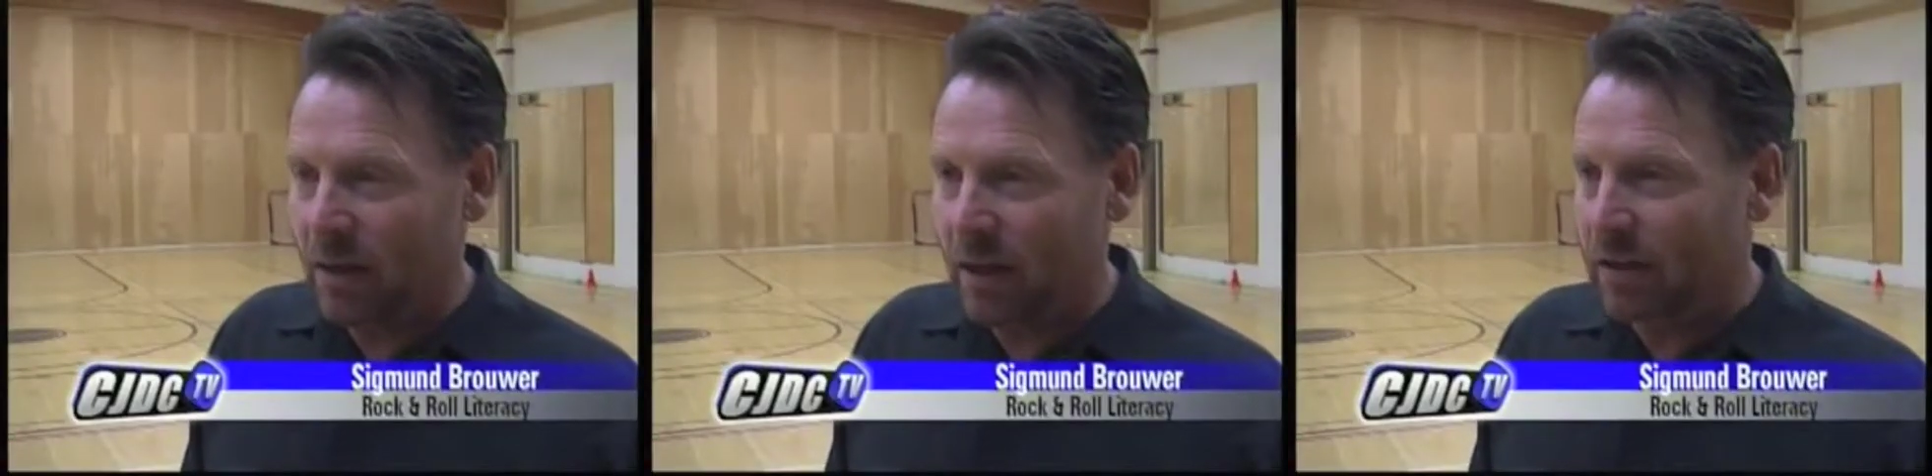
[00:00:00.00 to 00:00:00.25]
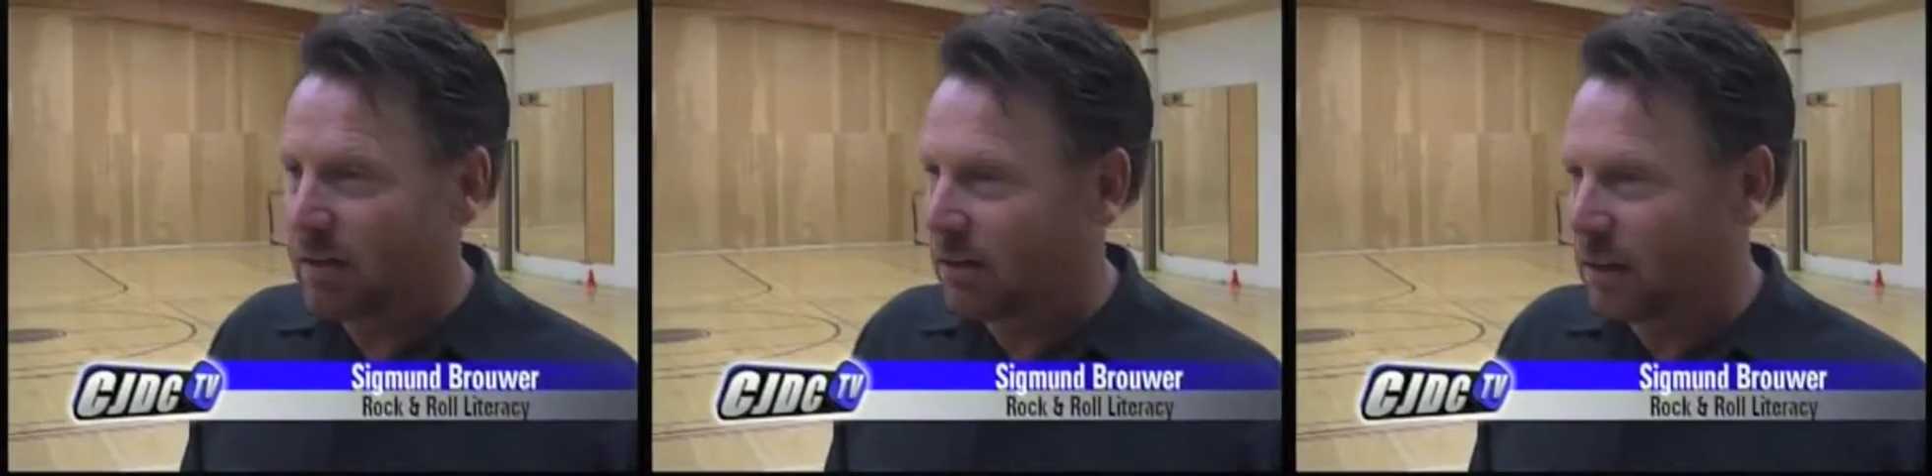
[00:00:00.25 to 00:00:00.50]
that
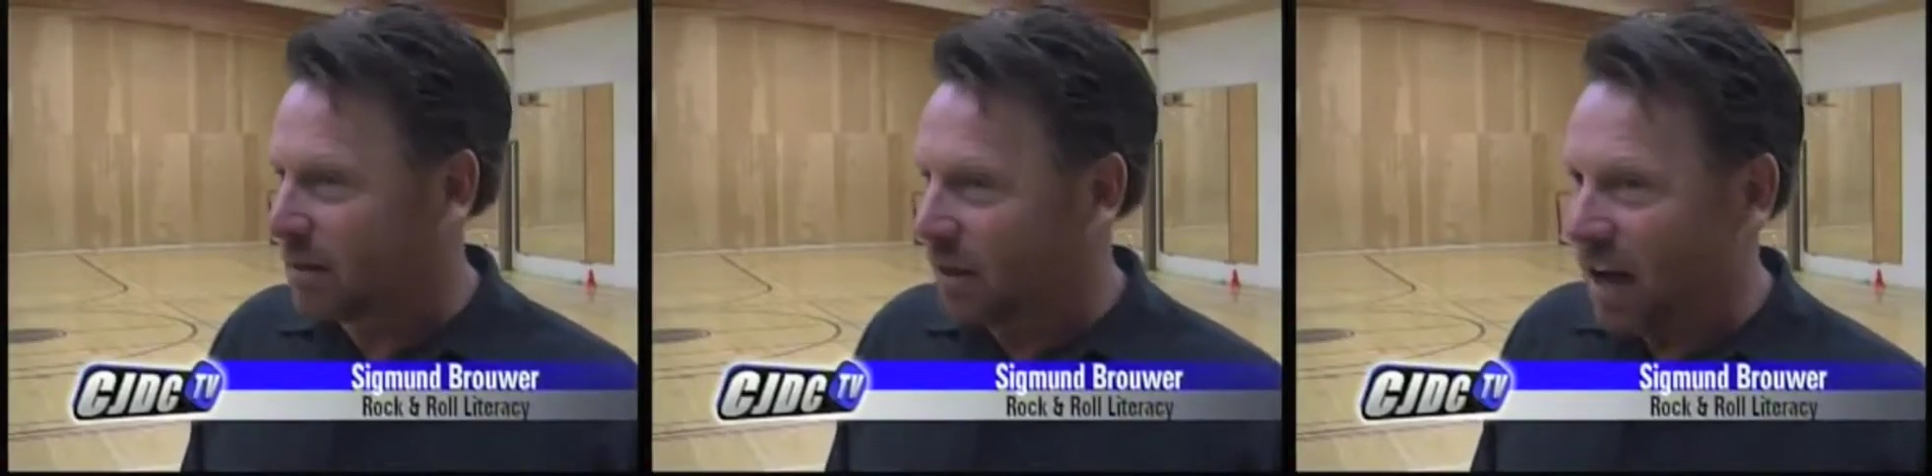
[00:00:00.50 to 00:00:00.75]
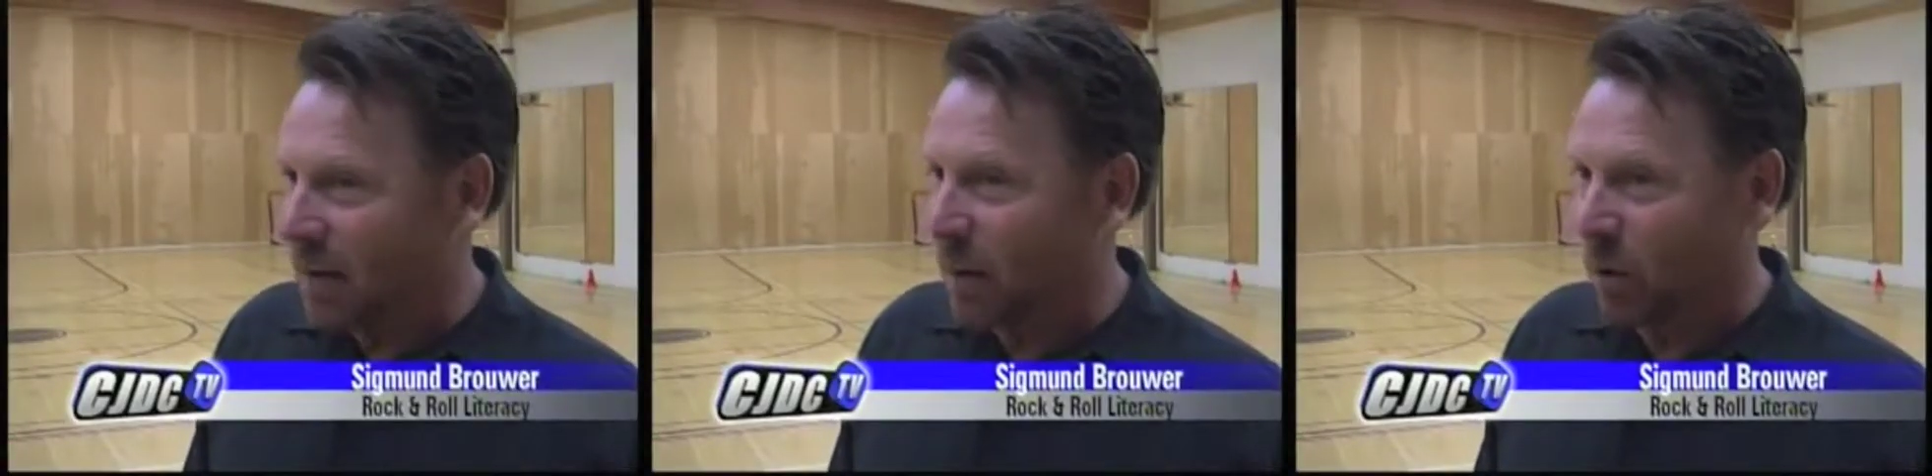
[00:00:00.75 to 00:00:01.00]
it's
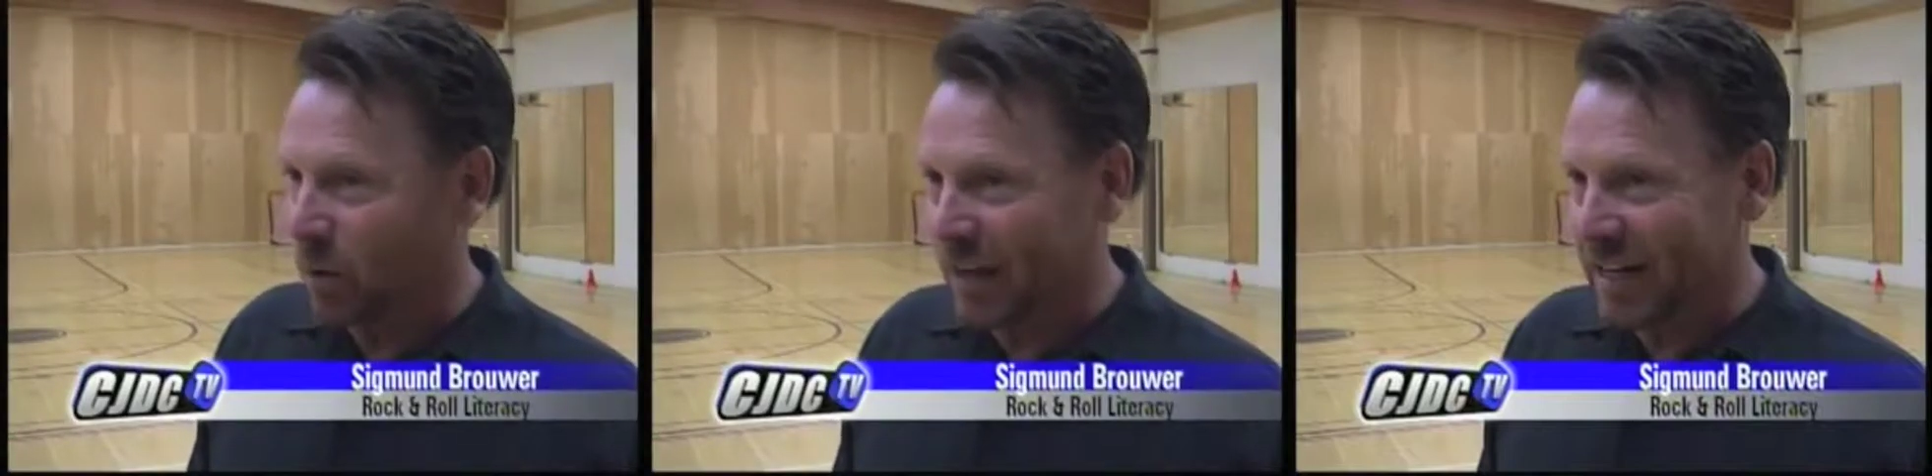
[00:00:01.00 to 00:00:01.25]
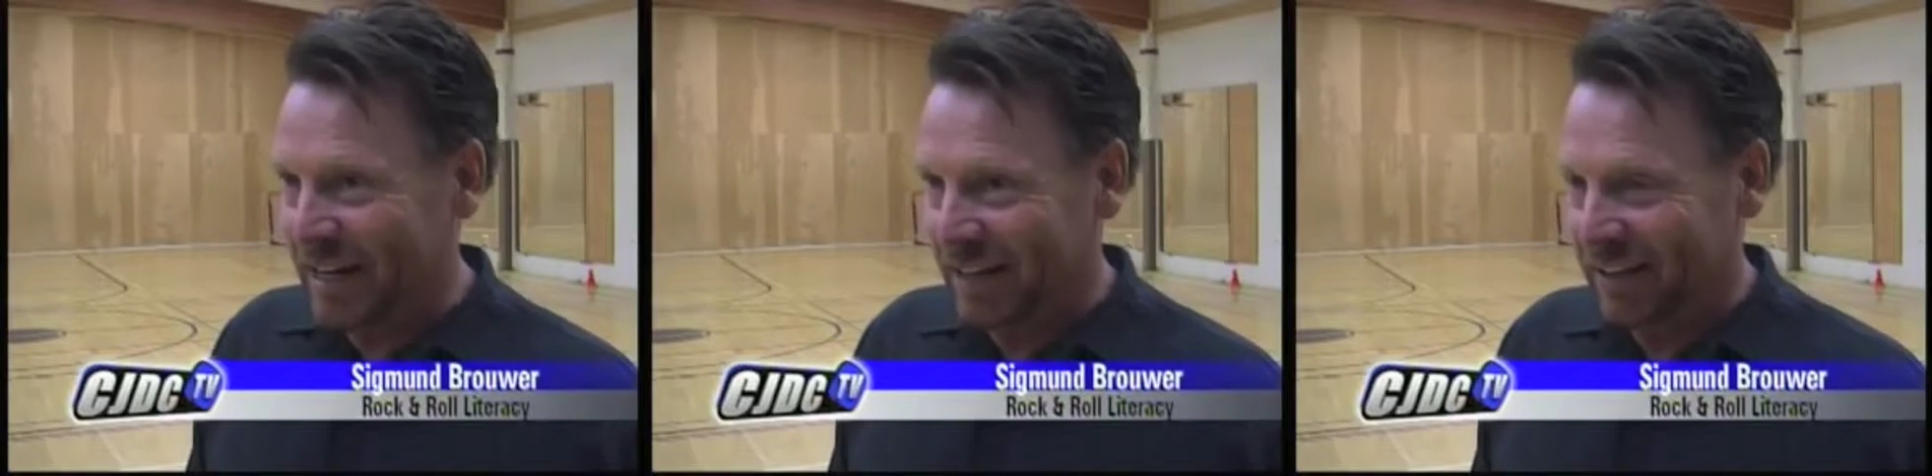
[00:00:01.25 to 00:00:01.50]
not about
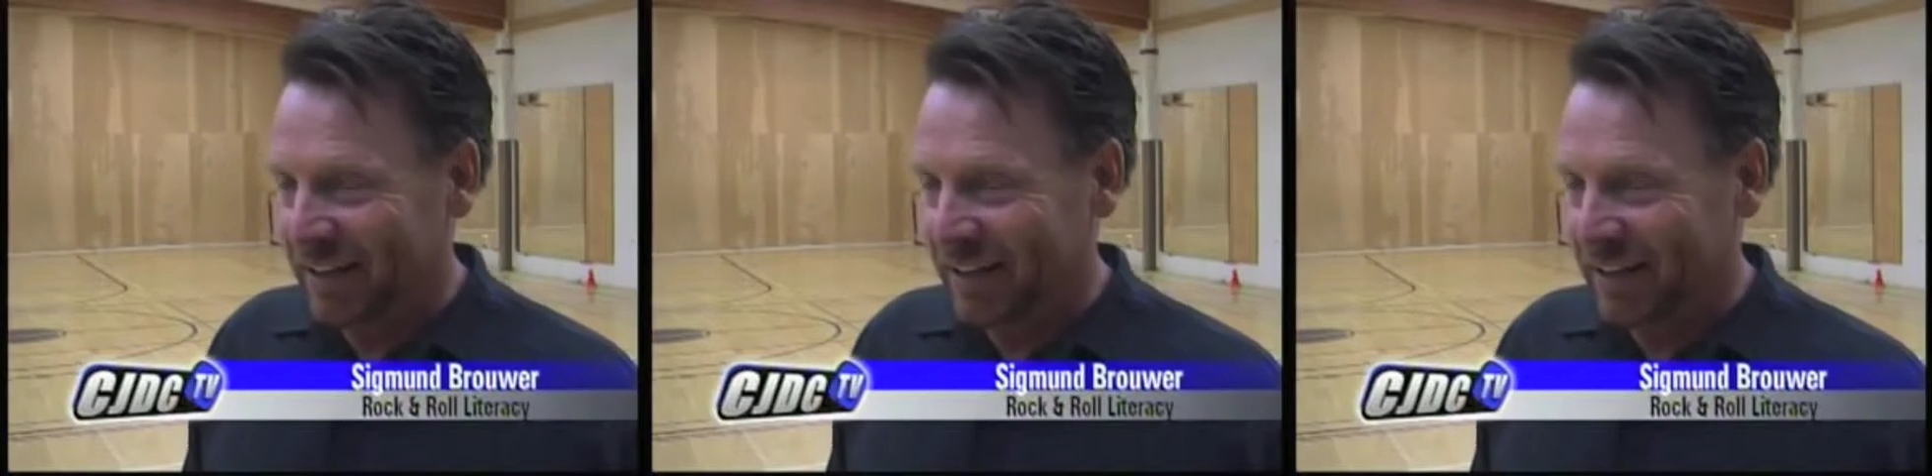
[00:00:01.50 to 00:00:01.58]
reading,